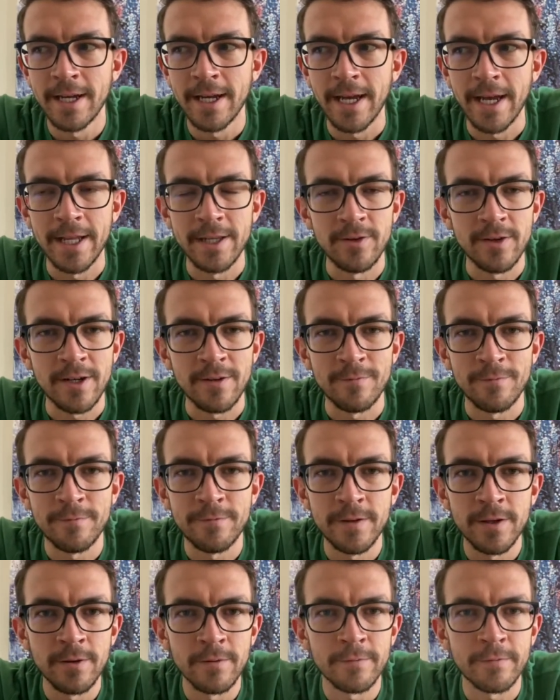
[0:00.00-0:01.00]
and you can
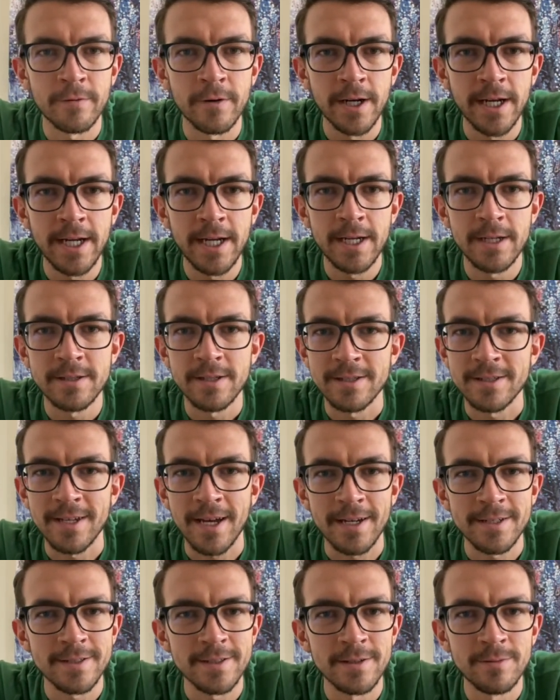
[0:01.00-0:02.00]
feel free to
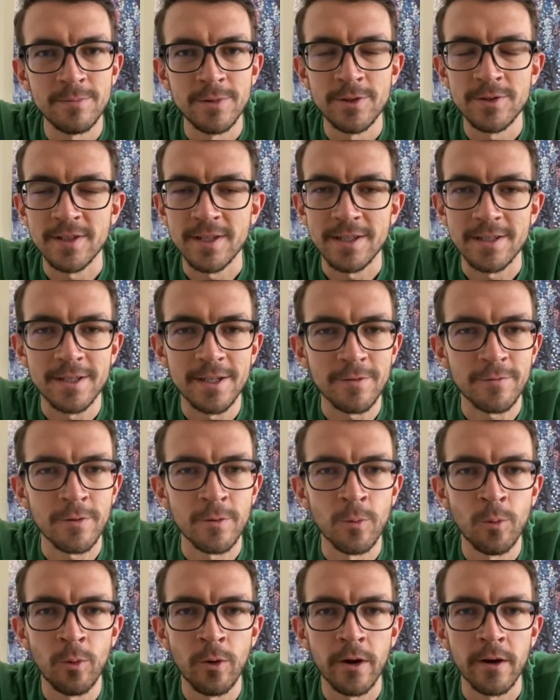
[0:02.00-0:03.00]
test them using
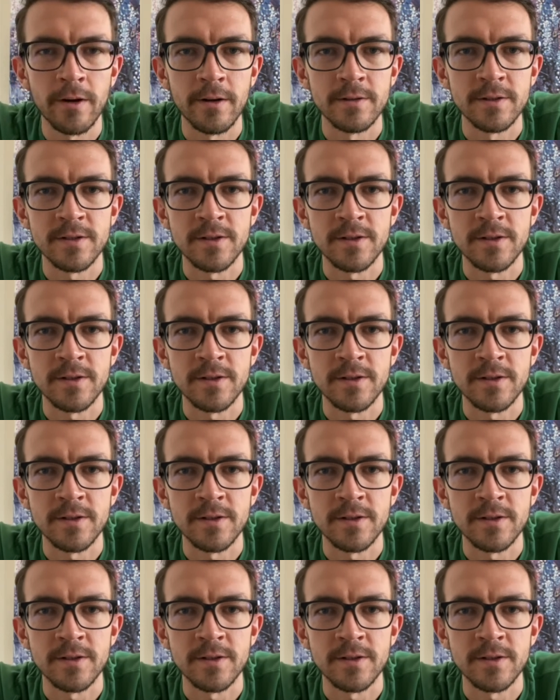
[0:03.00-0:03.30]
different words.